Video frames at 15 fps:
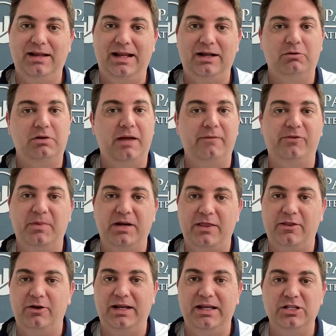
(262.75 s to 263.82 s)
I don't come from
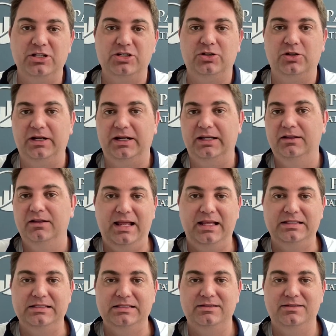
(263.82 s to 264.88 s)
another industry
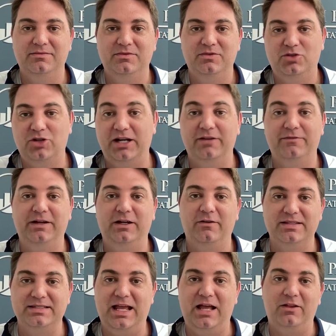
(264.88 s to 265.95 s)
and trying to figure
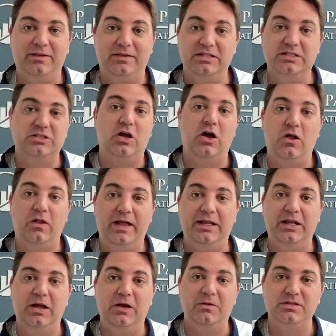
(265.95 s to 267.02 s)
this out. Like, this is all I know.